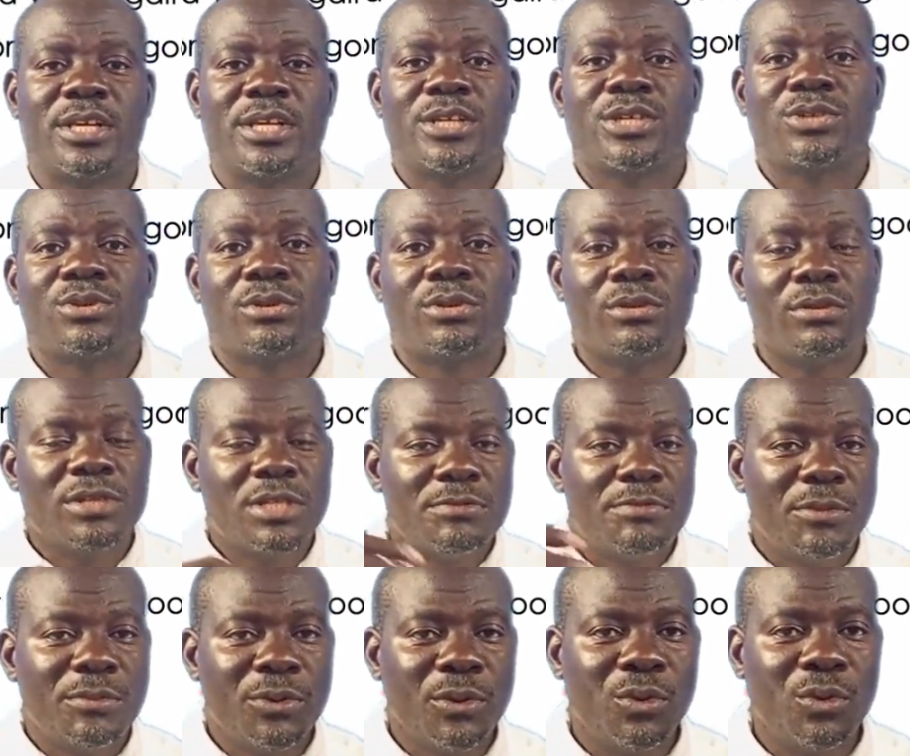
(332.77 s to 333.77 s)
So those
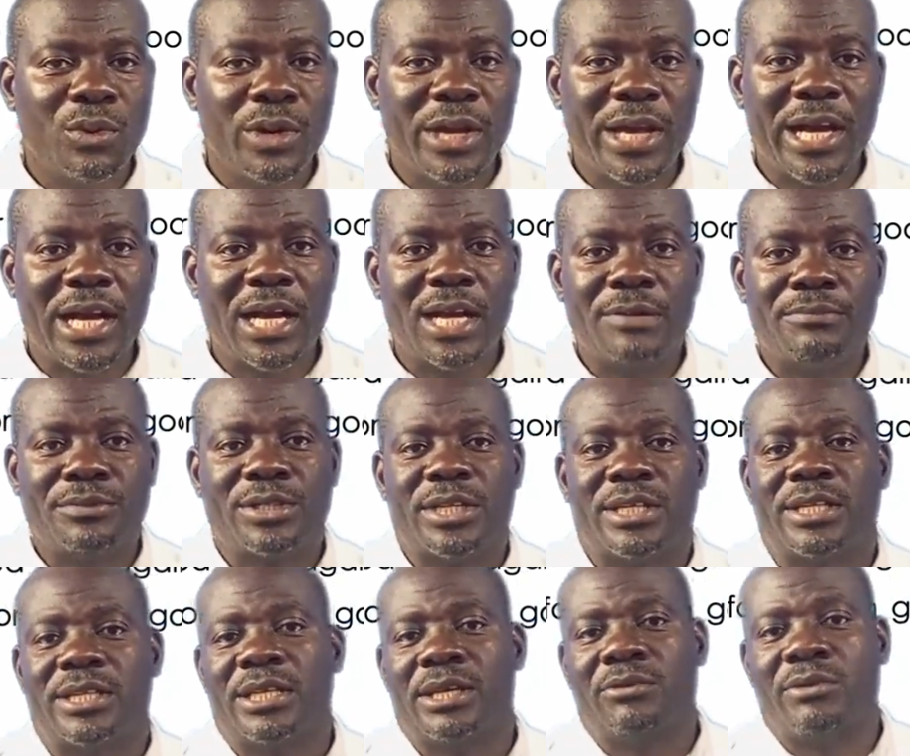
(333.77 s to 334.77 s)
people who were
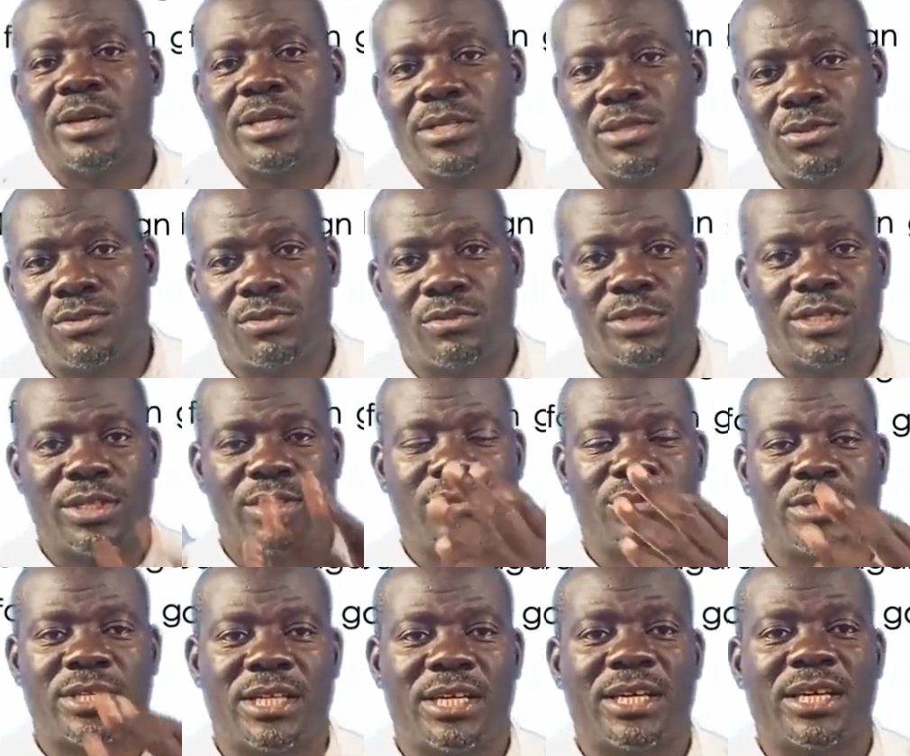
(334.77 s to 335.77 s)
captured, they were sold to
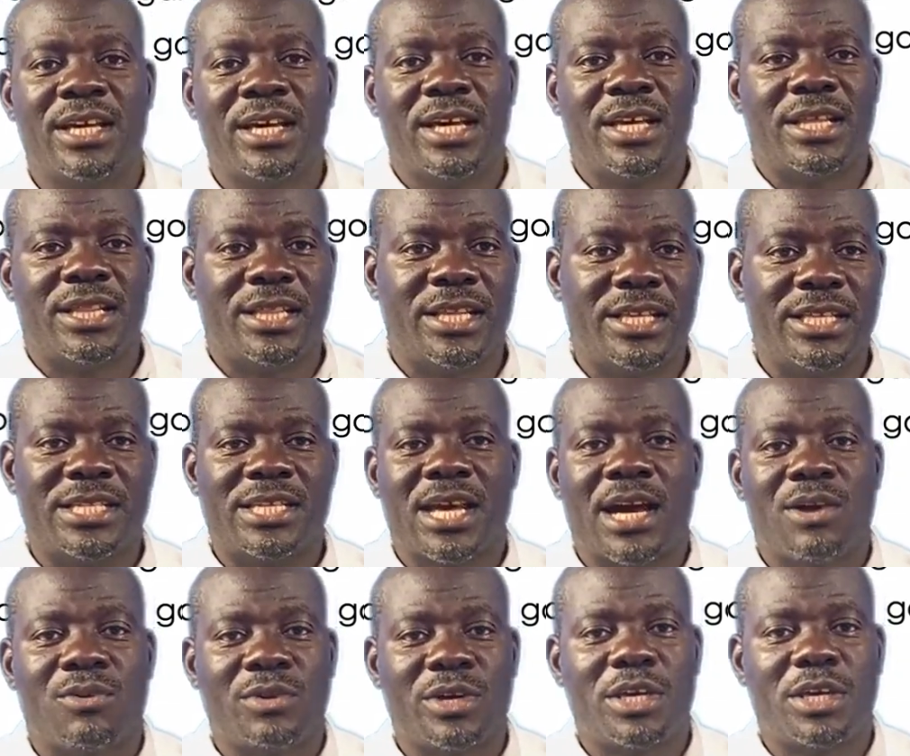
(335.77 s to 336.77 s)
say, these
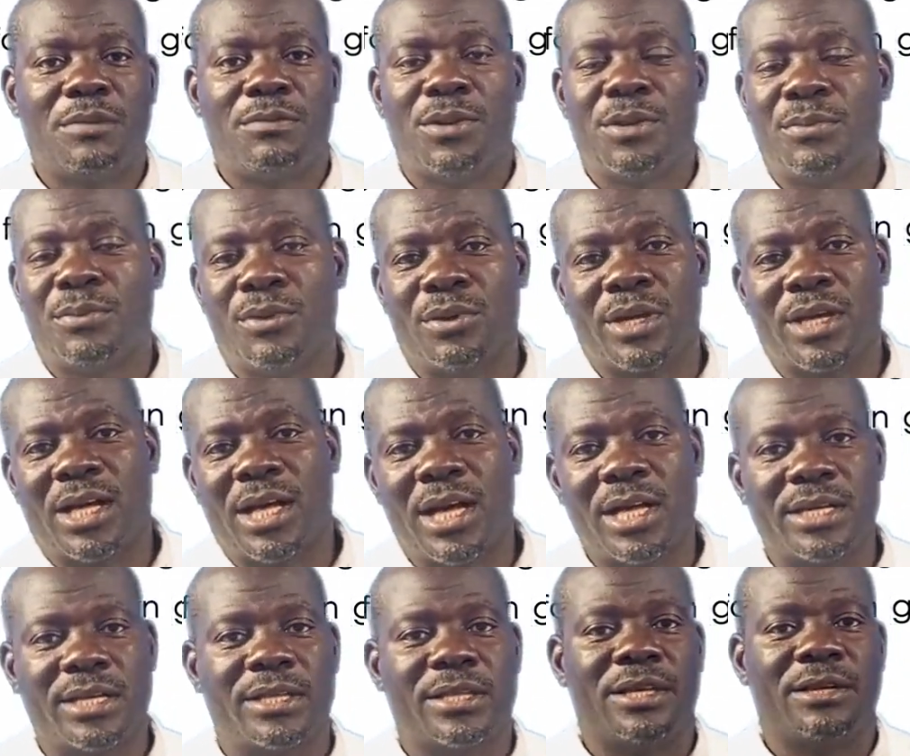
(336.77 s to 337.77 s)
are weak people,
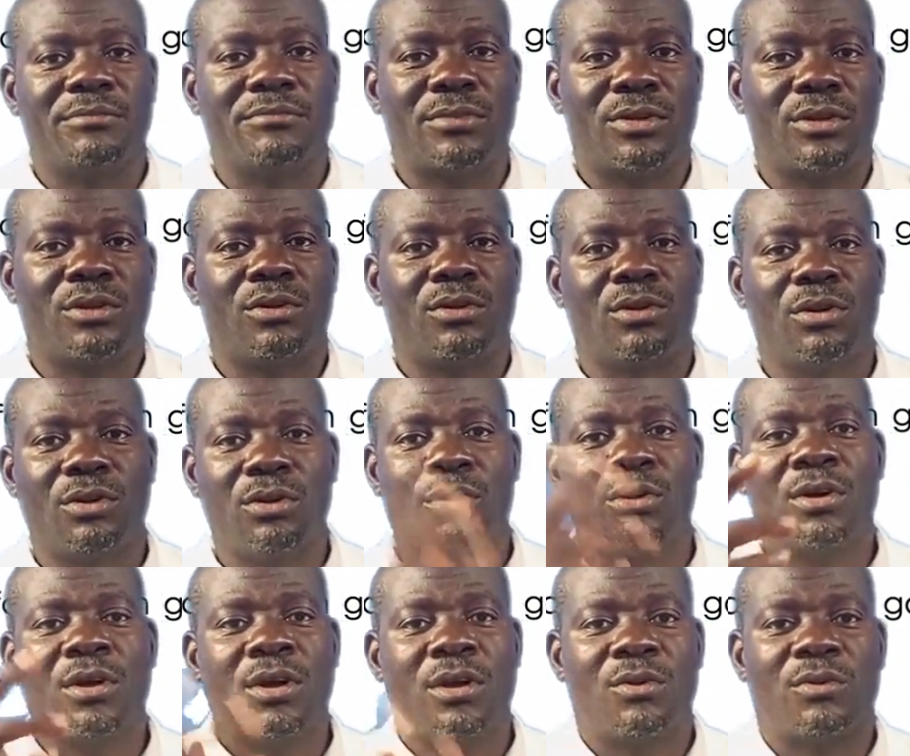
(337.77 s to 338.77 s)
carry them,
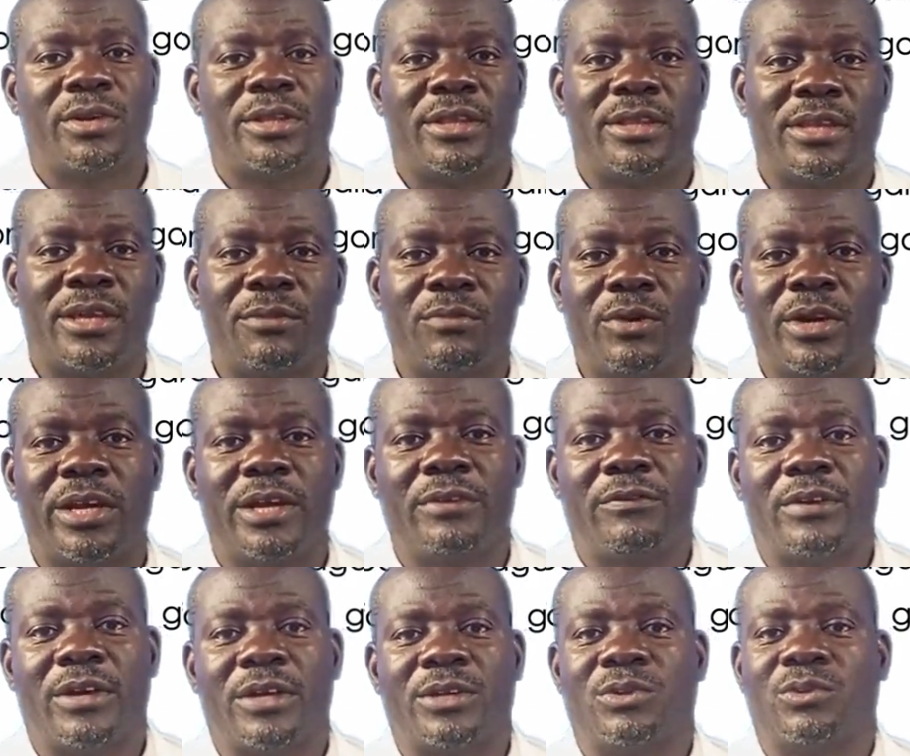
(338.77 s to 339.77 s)
go with them
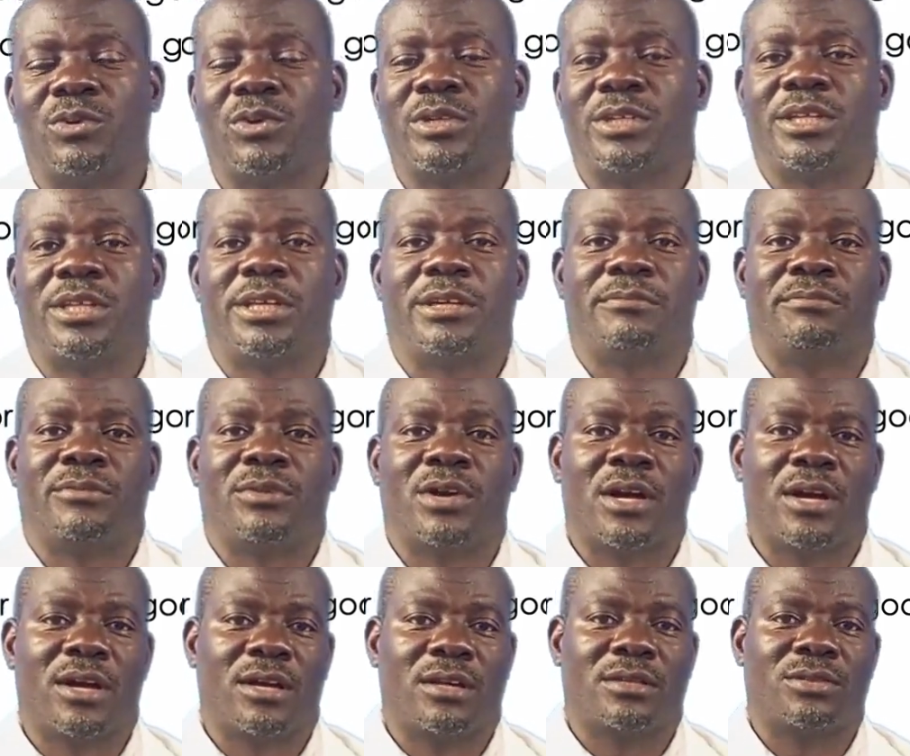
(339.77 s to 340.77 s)
wherever you want them
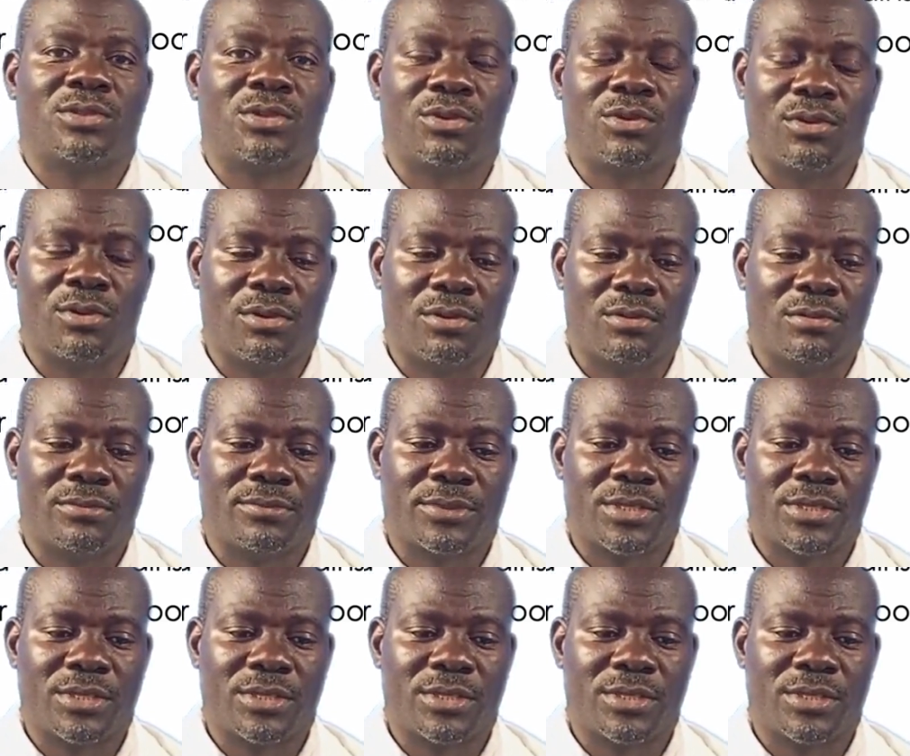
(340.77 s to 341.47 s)
to go.